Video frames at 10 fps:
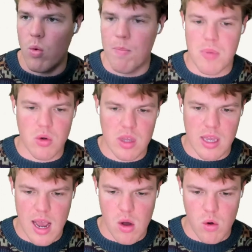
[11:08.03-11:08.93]
building
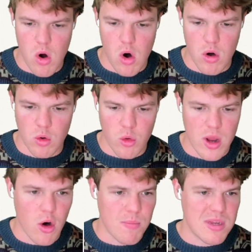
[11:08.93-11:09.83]
out our
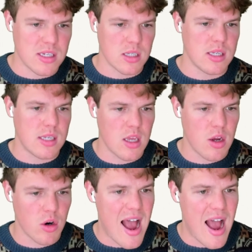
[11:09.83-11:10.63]
create our business listing here,